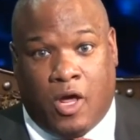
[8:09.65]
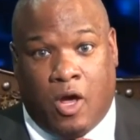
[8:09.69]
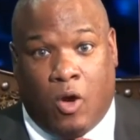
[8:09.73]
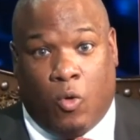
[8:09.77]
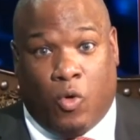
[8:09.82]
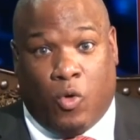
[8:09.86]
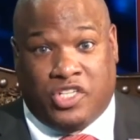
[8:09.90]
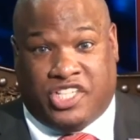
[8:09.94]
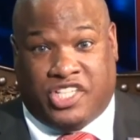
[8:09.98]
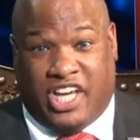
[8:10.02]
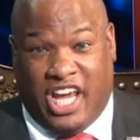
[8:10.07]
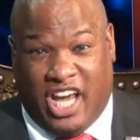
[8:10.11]

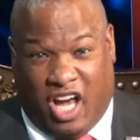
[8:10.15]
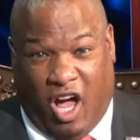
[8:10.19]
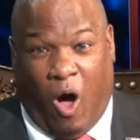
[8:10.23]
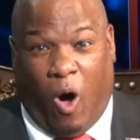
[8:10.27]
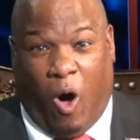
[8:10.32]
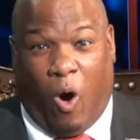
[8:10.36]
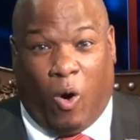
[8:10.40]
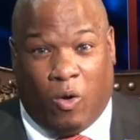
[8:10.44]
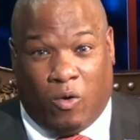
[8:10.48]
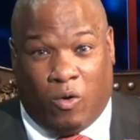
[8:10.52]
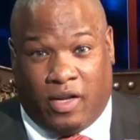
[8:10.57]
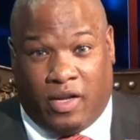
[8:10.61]
which he
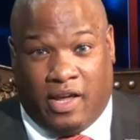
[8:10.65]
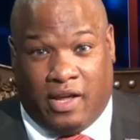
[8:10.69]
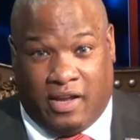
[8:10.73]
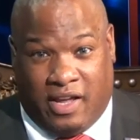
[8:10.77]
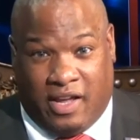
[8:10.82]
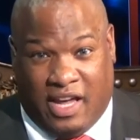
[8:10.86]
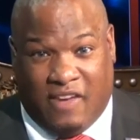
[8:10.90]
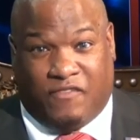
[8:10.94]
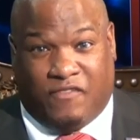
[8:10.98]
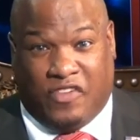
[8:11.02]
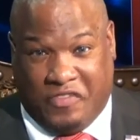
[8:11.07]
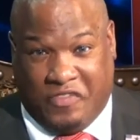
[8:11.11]
called
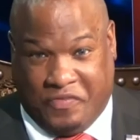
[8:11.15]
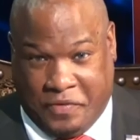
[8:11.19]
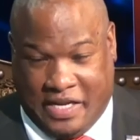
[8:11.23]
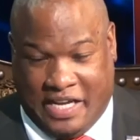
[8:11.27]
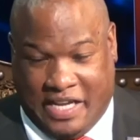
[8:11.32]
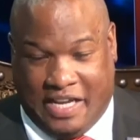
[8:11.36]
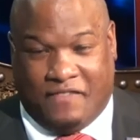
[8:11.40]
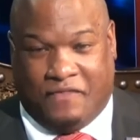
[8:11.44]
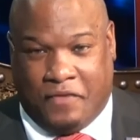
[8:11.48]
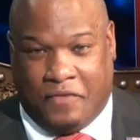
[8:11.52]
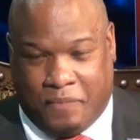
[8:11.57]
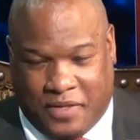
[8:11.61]

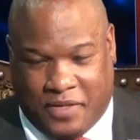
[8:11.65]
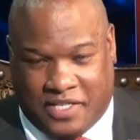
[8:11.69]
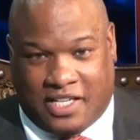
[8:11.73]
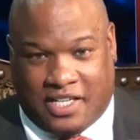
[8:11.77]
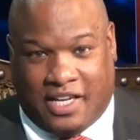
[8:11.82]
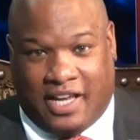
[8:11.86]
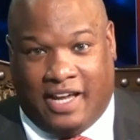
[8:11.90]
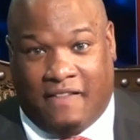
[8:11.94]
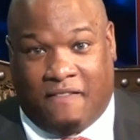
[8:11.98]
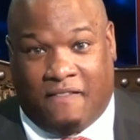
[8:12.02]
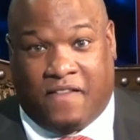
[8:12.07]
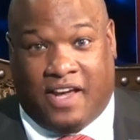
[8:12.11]

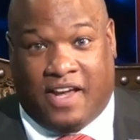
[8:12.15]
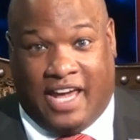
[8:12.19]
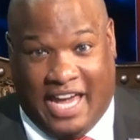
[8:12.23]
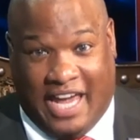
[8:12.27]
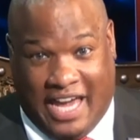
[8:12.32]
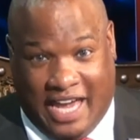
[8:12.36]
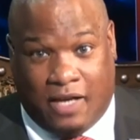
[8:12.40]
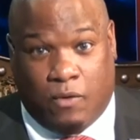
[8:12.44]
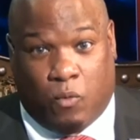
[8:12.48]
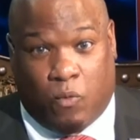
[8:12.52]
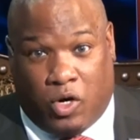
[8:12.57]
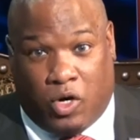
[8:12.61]
infamously the
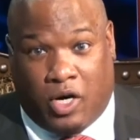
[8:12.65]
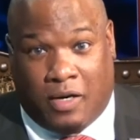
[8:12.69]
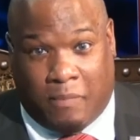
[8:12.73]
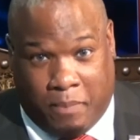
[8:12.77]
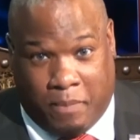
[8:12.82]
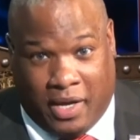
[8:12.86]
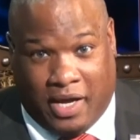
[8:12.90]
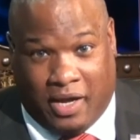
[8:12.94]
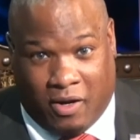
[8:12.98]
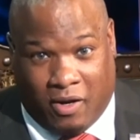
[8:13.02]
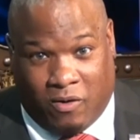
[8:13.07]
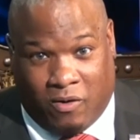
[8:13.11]
N-word
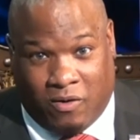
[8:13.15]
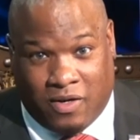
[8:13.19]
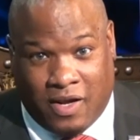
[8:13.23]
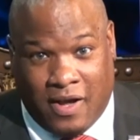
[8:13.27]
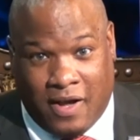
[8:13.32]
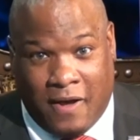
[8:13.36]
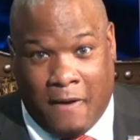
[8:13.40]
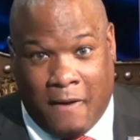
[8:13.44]
bill,